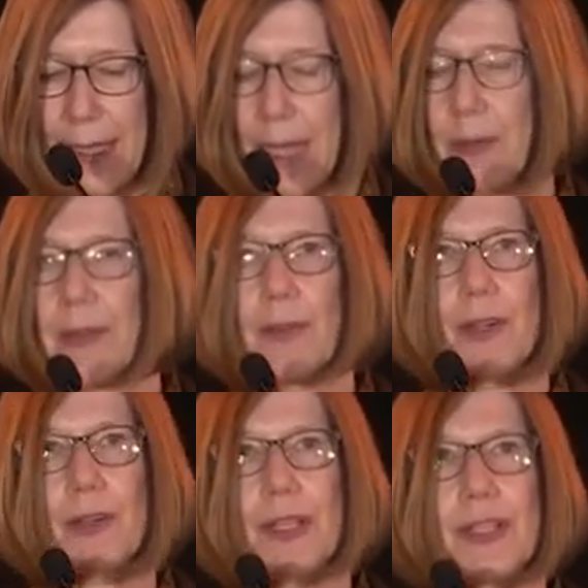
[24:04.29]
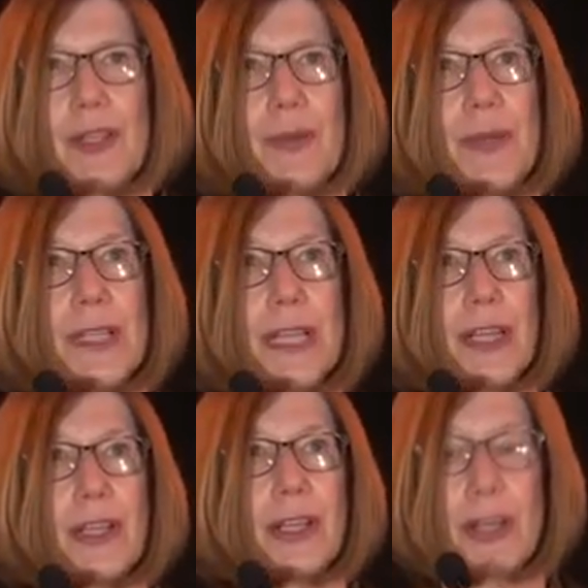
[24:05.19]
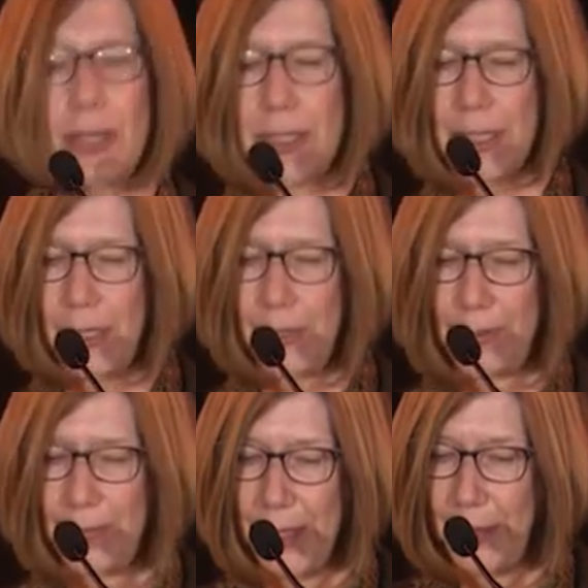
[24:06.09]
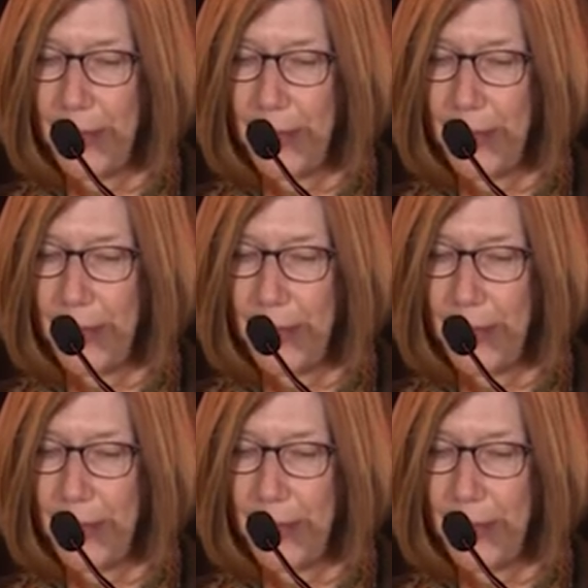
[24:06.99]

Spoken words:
I'm referring to a particular cartoon